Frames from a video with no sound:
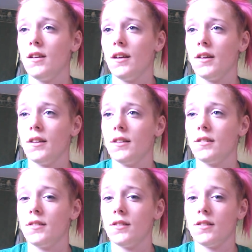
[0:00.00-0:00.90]

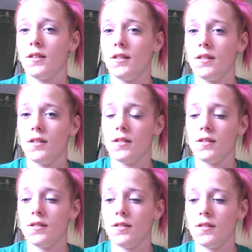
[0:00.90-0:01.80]
And
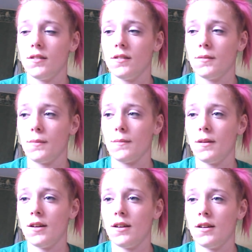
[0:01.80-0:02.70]
my
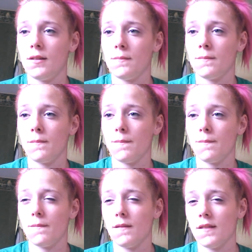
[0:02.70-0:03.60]
mom,
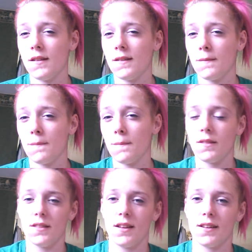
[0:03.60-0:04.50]

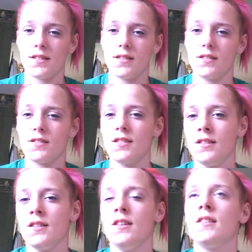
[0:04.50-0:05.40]
like I said,
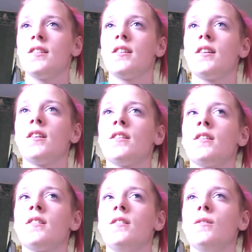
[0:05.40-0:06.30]

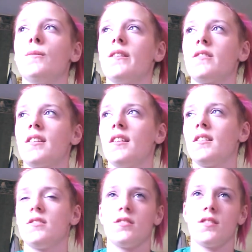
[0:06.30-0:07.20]
her whole way of thinking
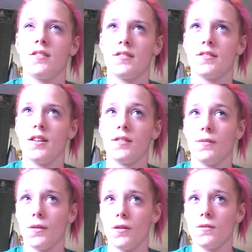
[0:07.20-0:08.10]
is she thinks it's kind of
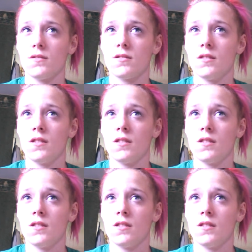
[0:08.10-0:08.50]
gross,